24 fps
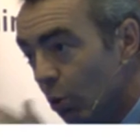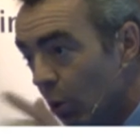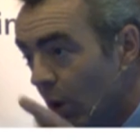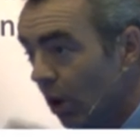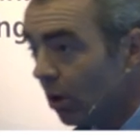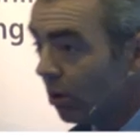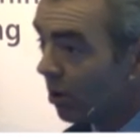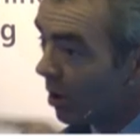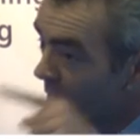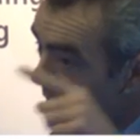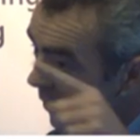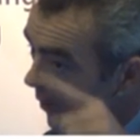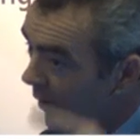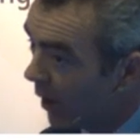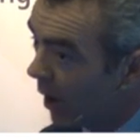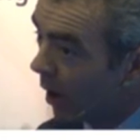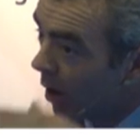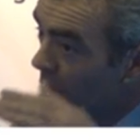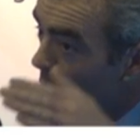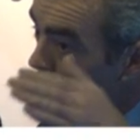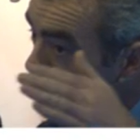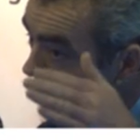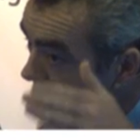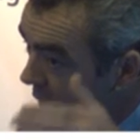will
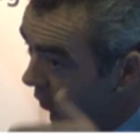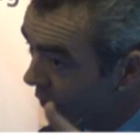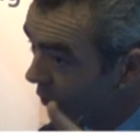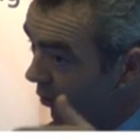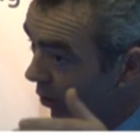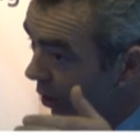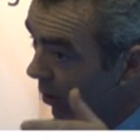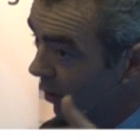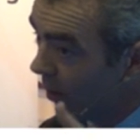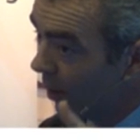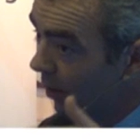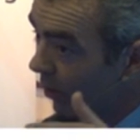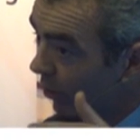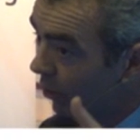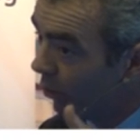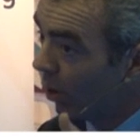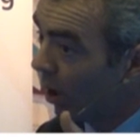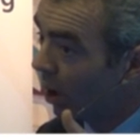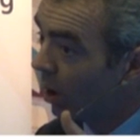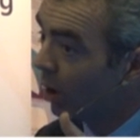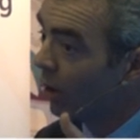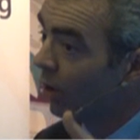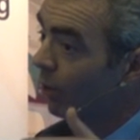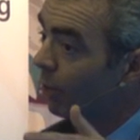convert quite a serious
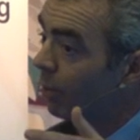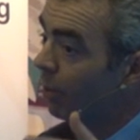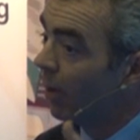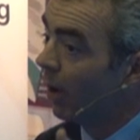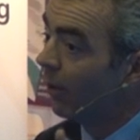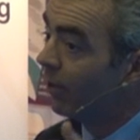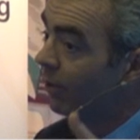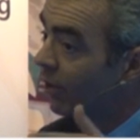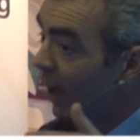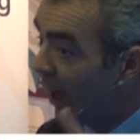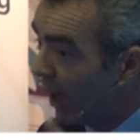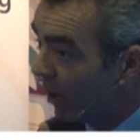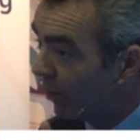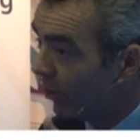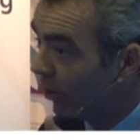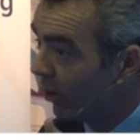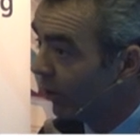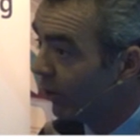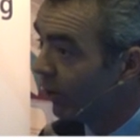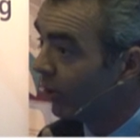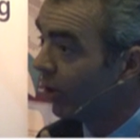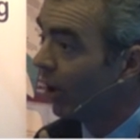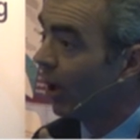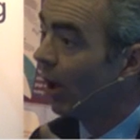chunk of
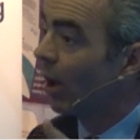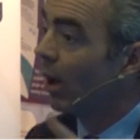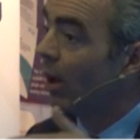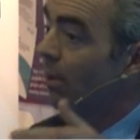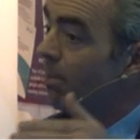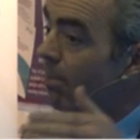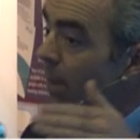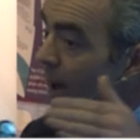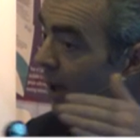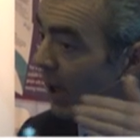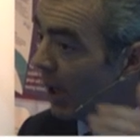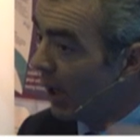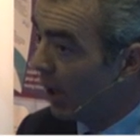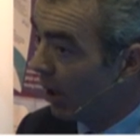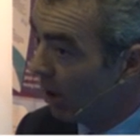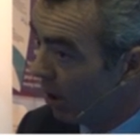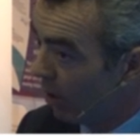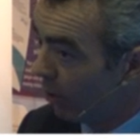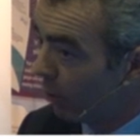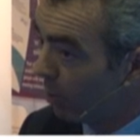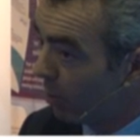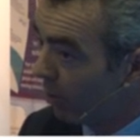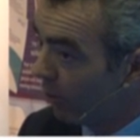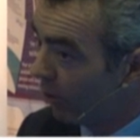doubters by getting
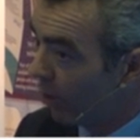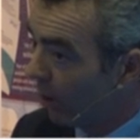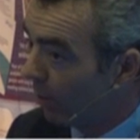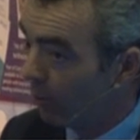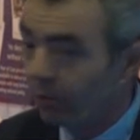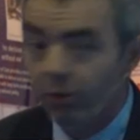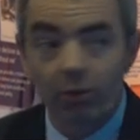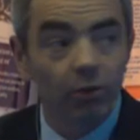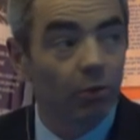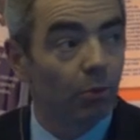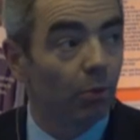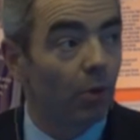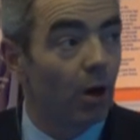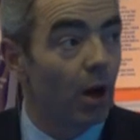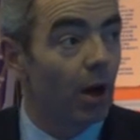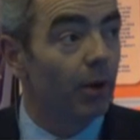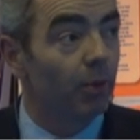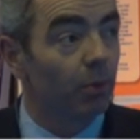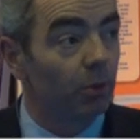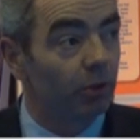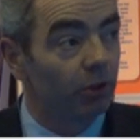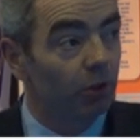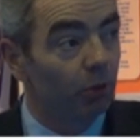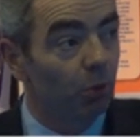those perceptions right,
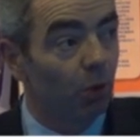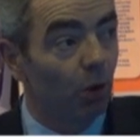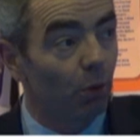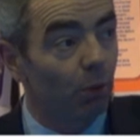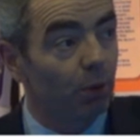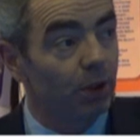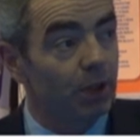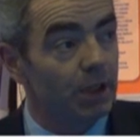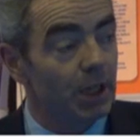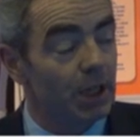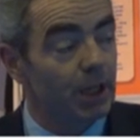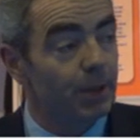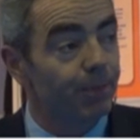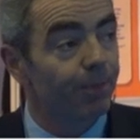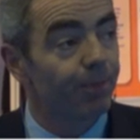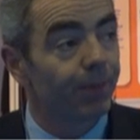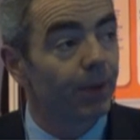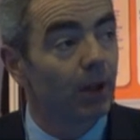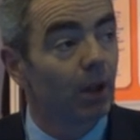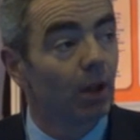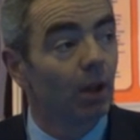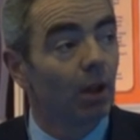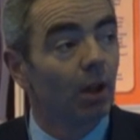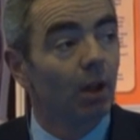which is what we did.
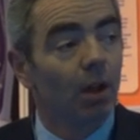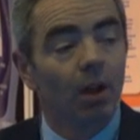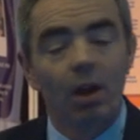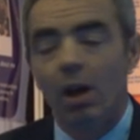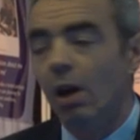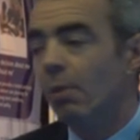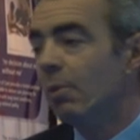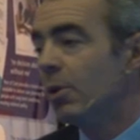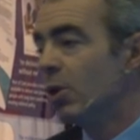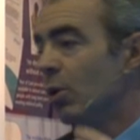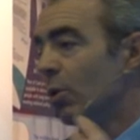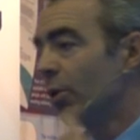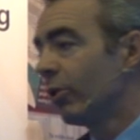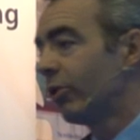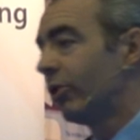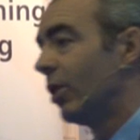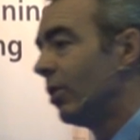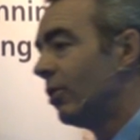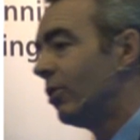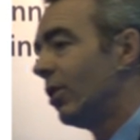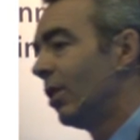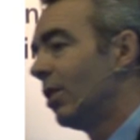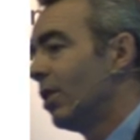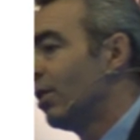And we also
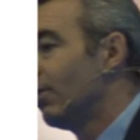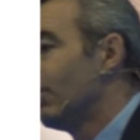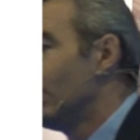did the